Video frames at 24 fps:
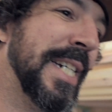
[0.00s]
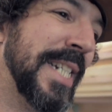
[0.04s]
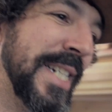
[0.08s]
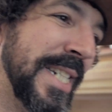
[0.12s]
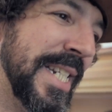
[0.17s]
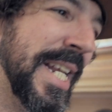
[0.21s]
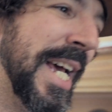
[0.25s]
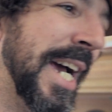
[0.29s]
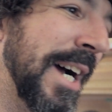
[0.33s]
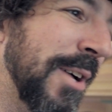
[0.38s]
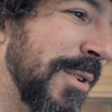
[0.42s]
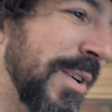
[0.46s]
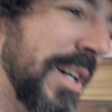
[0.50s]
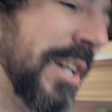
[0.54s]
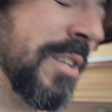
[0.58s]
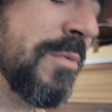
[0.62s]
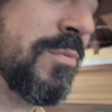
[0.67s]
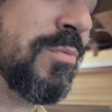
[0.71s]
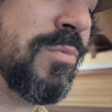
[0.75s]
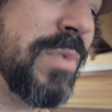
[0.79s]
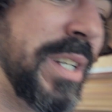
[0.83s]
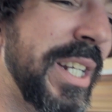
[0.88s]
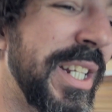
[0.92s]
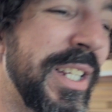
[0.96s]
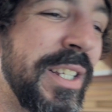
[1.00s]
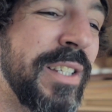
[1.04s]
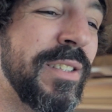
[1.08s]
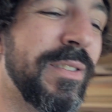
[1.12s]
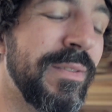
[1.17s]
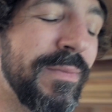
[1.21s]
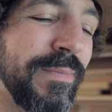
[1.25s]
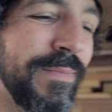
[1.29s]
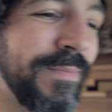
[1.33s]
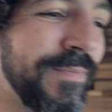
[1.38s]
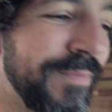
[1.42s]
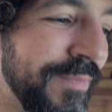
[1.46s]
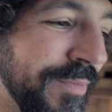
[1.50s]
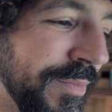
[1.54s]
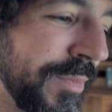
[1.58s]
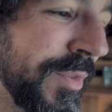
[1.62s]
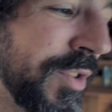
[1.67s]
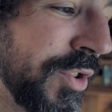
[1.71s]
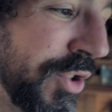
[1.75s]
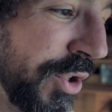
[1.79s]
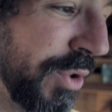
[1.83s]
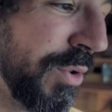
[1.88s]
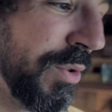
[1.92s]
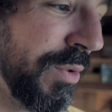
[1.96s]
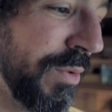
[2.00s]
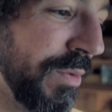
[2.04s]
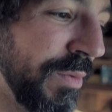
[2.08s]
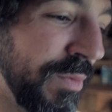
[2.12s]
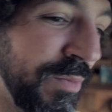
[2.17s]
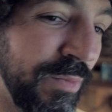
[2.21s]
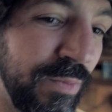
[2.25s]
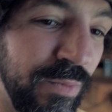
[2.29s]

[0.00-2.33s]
Now I really do